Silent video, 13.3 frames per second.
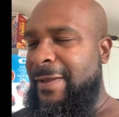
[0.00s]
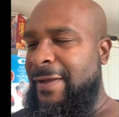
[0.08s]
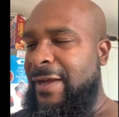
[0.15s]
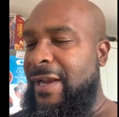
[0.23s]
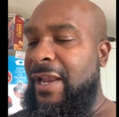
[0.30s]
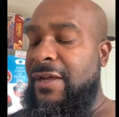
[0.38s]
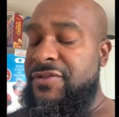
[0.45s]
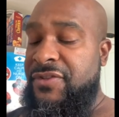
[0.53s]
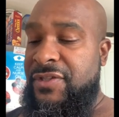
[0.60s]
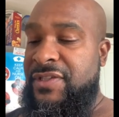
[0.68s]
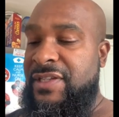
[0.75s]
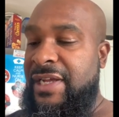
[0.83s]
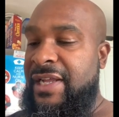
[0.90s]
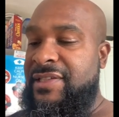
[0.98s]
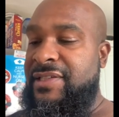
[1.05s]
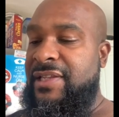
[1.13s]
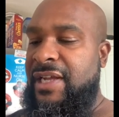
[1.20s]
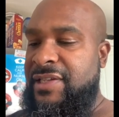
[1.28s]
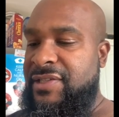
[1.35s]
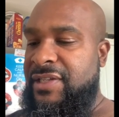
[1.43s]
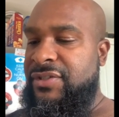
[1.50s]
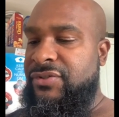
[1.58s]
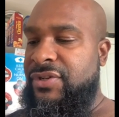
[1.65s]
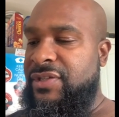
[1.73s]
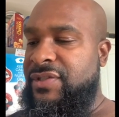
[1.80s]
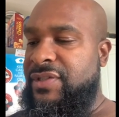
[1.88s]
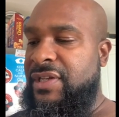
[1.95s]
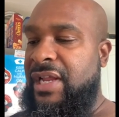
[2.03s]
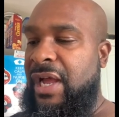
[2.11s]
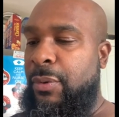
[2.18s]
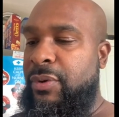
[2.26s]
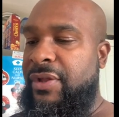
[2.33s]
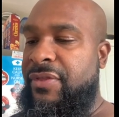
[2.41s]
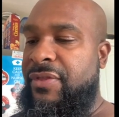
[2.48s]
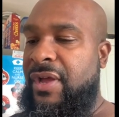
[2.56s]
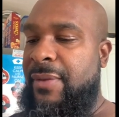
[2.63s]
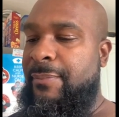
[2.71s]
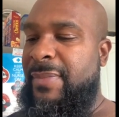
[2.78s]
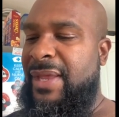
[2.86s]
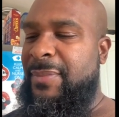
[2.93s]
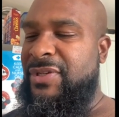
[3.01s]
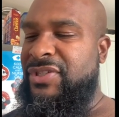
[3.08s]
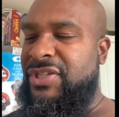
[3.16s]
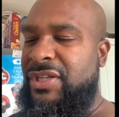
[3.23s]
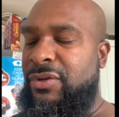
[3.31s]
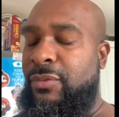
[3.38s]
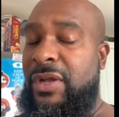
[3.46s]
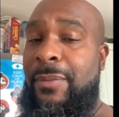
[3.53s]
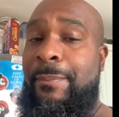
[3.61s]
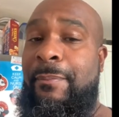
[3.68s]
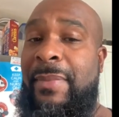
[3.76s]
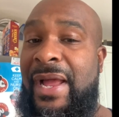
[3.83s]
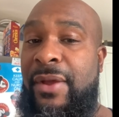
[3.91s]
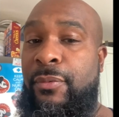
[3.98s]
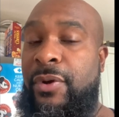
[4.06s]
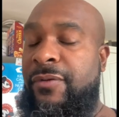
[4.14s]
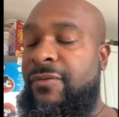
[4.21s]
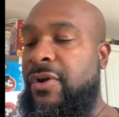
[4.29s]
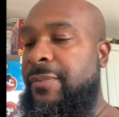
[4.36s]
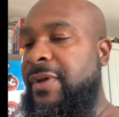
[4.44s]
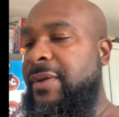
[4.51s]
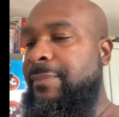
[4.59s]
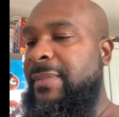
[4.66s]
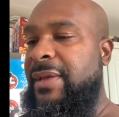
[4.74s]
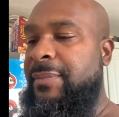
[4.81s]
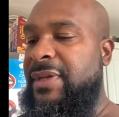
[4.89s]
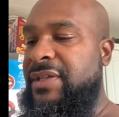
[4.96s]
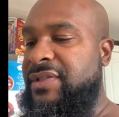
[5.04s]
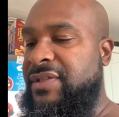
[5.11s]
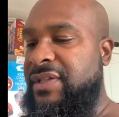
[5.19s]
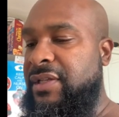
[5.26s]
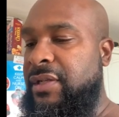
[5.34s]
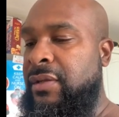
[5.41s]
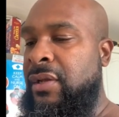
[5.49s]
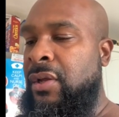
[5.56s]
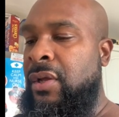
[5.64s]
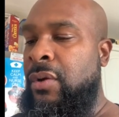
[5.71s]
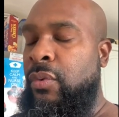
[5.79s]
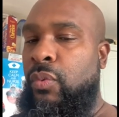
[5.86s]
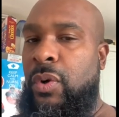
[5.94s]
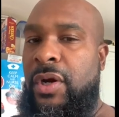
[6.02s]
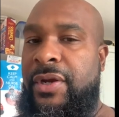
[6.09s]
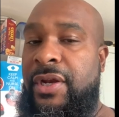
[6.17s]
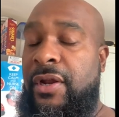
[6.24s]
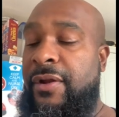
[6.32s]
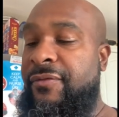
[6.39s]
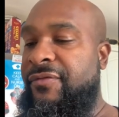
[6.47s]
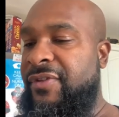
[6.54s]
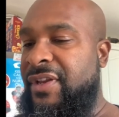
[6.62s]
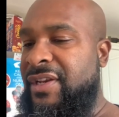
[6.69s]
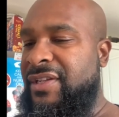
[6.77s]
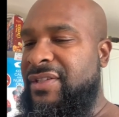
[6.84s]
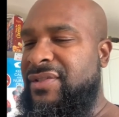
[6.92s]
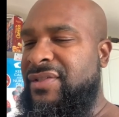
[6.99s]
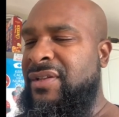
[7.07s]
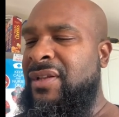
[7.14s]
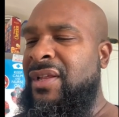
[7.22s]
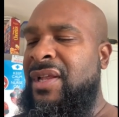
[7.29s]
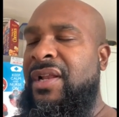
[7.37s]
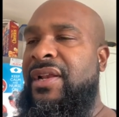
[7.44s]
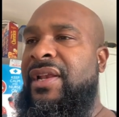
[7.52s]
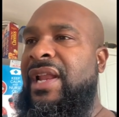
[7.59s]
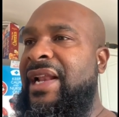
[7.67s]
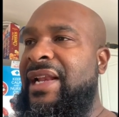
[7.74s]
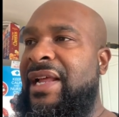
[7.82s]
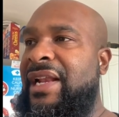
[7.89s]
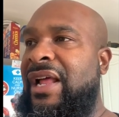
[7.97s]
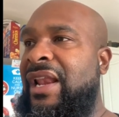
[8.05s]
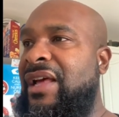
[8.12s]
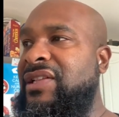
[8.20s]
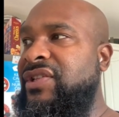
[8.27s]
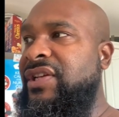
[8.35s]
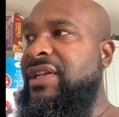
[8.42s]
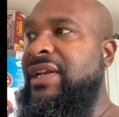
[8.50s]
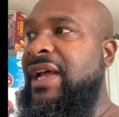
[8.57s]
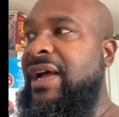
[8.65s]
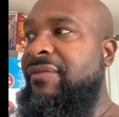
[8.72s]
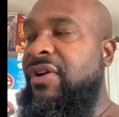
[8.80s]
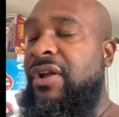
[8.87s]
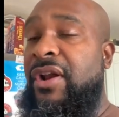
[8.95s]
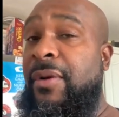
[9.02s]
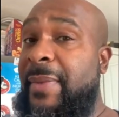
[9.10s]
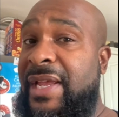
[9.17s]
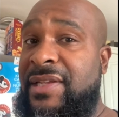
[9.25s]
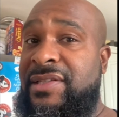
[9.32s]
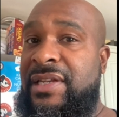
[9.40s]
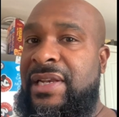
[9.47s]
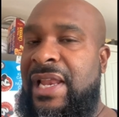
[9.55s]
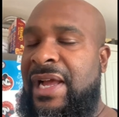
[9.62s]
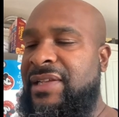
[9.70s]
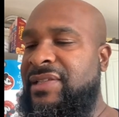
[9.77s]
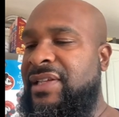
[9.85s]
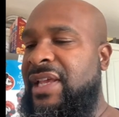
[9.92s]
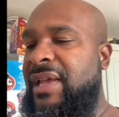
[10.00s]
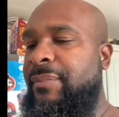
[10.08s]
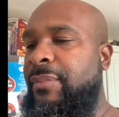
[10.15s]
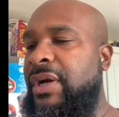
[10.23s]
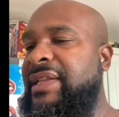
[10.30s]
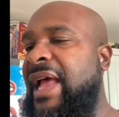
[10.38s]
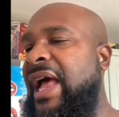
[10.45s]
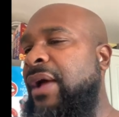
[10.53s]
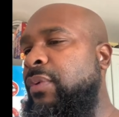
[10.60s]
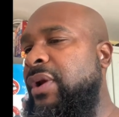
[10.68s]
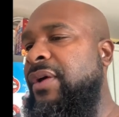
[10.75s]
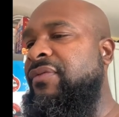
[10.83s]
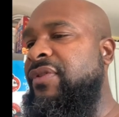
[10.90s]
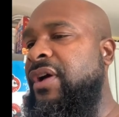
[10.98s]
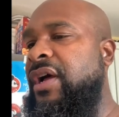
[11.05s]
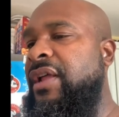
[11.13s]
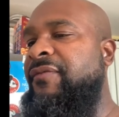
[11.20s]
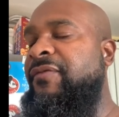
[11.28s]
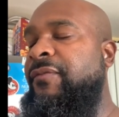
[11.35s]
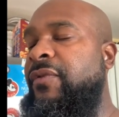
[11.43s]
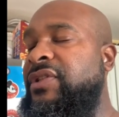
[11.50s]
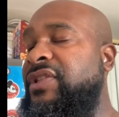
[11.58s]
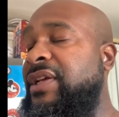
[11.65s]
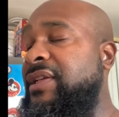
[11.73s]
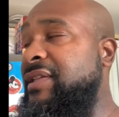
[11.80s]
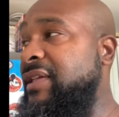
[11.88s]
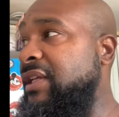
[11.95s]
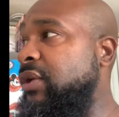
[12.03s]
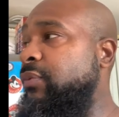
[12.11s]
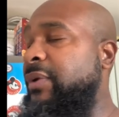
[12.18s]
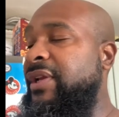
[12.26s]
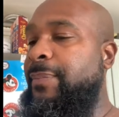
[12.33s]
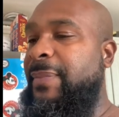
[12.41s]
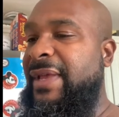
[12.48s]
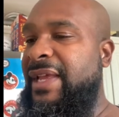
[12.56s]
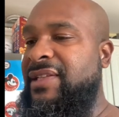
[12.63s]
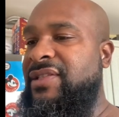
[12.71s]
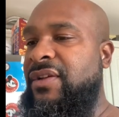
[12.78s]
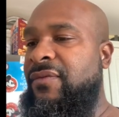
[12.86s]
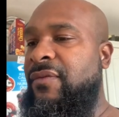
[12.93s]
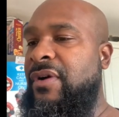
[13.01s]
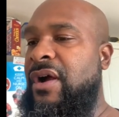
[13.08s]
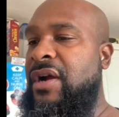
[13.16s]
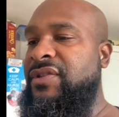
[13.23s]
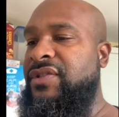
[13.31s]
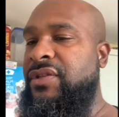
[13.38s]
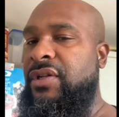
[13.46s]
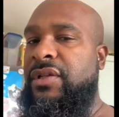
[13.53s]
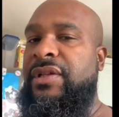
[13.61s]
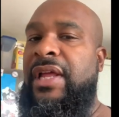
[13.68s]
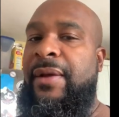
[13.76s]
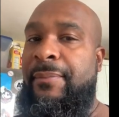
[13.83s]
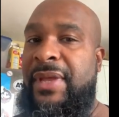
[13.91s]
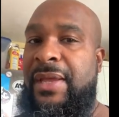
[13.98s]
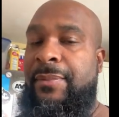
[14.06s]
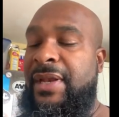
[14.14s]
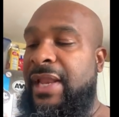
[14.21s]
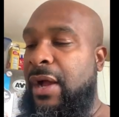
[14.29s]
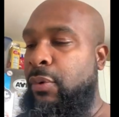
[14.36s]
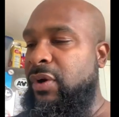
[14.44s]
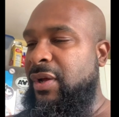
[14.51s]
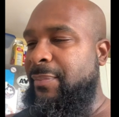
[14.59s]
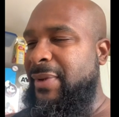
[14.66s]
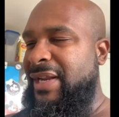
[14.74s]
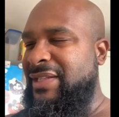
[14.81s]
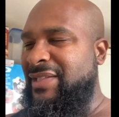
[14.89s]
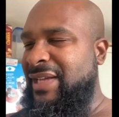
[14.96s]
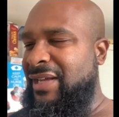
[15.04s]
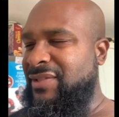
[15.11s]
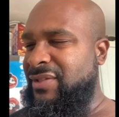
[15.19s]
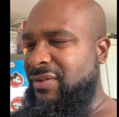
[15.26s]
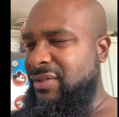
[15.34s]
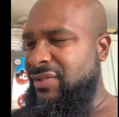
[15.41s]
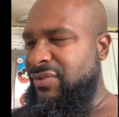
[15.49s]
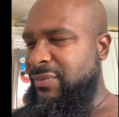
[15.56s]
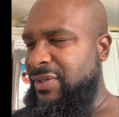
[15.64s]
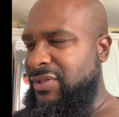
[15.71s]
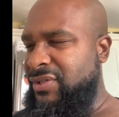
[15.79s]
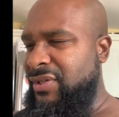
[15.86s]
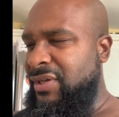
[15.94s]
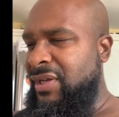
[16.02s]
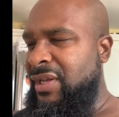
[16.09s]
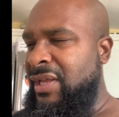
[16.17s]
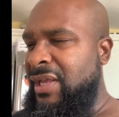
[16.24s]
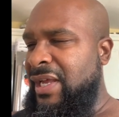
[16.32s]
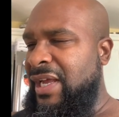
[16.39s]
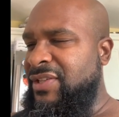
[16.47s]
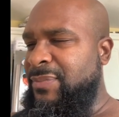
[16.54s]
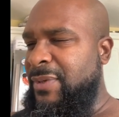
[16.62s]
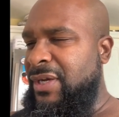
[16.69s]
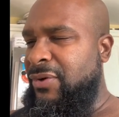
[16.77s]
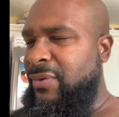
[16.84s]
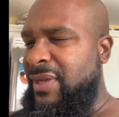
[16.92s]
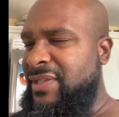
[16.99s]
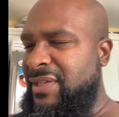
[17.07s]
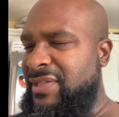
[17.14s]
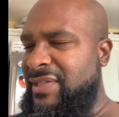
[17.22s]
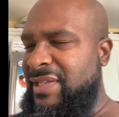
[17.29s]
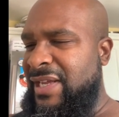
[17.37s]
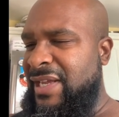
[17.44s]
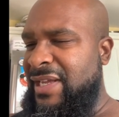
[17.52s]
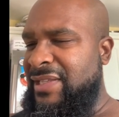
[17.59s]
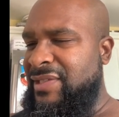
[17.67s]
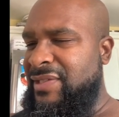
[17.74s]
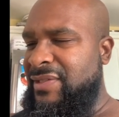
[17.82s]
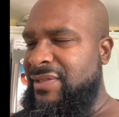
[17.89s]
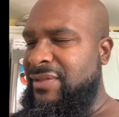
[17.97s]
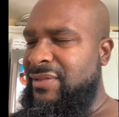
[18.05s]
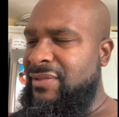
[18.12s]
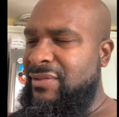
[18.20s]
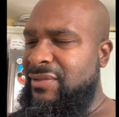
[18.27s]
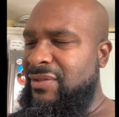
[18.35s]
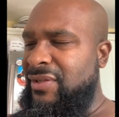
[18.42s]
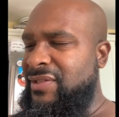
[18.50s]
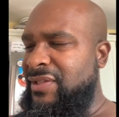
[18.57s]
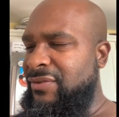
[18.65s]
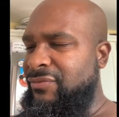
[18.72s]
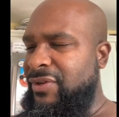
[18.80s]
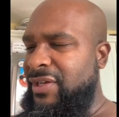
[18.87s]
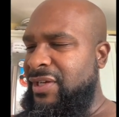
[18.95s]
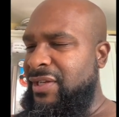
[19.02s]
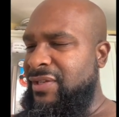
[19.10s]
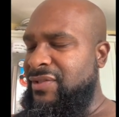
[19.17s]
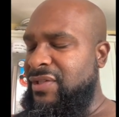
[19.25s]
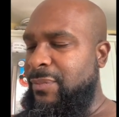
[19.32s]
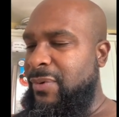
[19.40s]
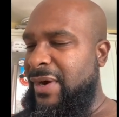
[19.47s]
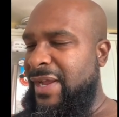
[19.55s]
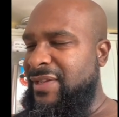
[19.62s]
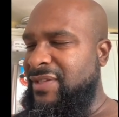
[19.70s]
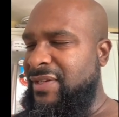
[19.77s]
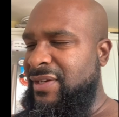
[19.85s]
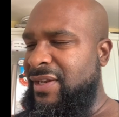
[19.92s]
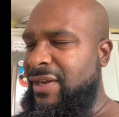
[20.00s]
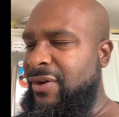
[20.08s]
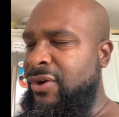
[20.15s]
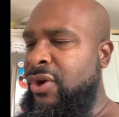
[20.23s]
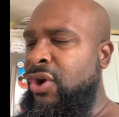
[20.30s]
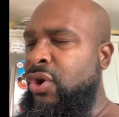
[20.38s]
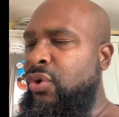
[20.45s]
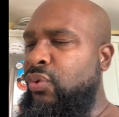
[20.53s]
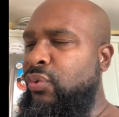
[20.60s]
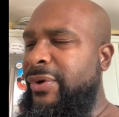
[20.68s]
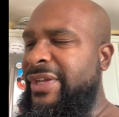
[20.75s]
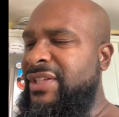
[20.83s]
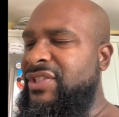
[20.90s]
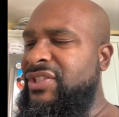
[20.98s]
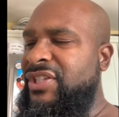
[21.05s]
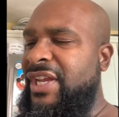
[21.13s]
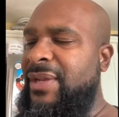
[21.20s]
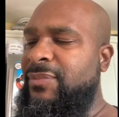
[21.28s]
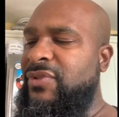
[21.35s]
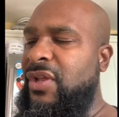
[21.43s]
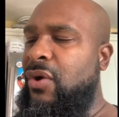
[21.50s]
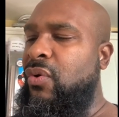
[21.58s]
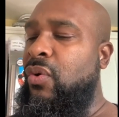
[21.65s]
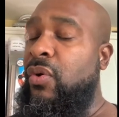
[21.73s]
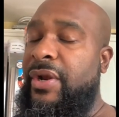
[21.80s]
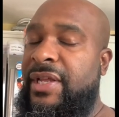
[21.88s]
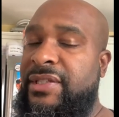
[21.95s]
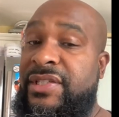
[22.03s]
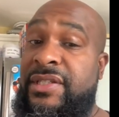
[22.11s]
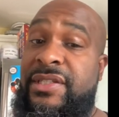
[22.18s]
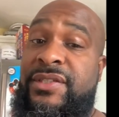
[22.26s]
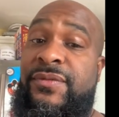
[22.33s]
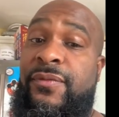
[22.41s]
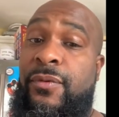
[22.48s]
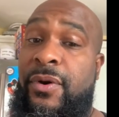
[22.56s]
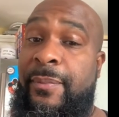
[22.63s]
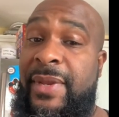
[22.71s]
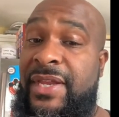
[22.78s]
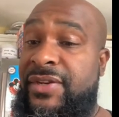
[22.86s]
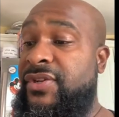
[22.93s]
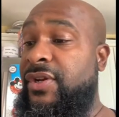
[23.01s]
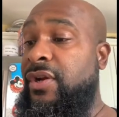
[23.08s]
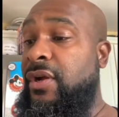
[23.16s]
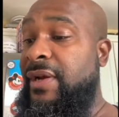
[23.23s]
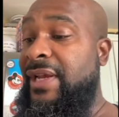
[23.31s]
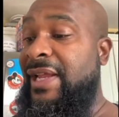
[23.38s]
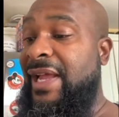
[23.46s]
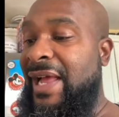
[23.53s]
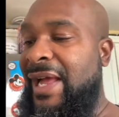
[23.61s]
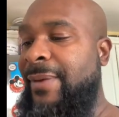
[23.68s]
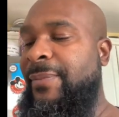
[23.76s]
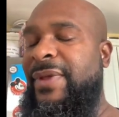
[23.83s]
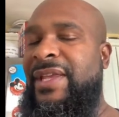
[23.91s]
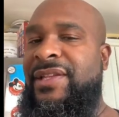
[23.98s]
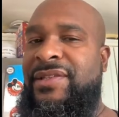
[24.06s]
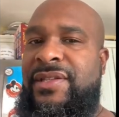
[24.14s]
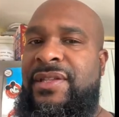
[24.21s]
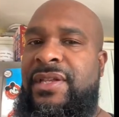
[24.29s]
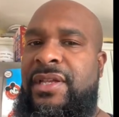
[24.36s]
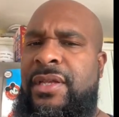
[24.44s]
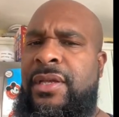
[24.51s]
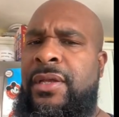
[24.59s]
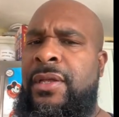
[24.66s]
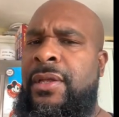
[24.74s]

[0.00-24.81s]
Alonso starts. That's interesting. I would have thought maybe Chilwell would have come in. Maybe he's still working on fitness. Not that Alonso didn't have an amazing last game, but I would have thought to deal with the pace of Arsenal that maybe that would have been a tactical switch. Azpilicueta starts. Nothing really surprising there. Reece James, according to this formation on the app, is the